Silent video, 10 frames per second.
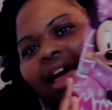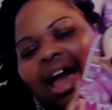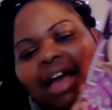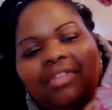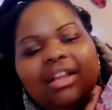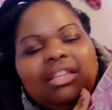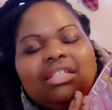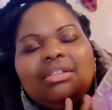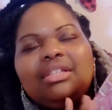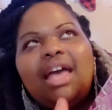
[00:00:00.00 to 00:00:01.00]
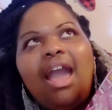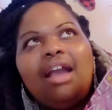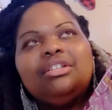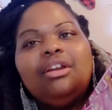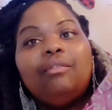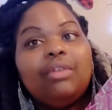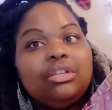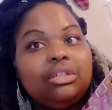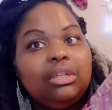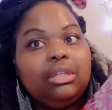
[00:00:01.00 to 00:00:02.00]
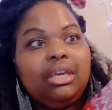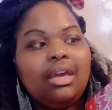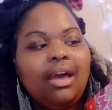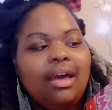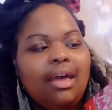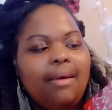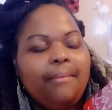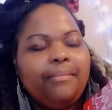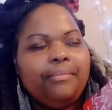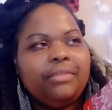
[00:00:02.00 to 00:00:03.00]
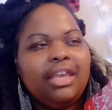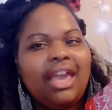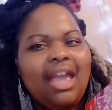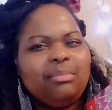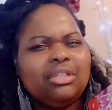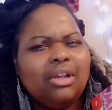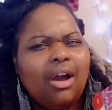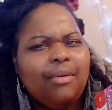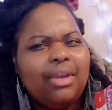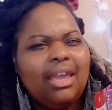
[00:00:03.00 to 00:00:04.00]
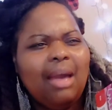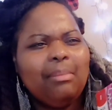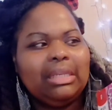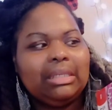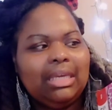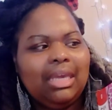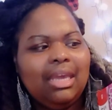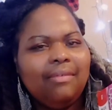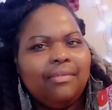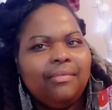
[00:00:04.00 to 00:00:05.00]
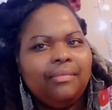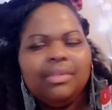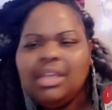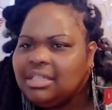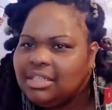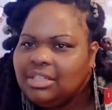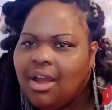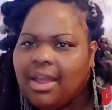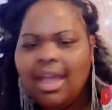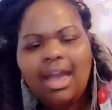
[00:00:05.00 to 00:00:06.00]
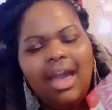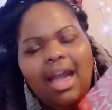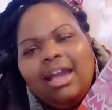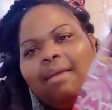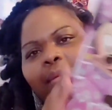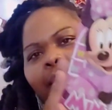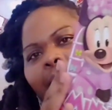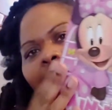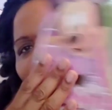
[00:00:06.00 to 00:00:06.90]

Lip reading: I think this was actually originally the game Sorry, I believe. Is it Sorry? I can't remember.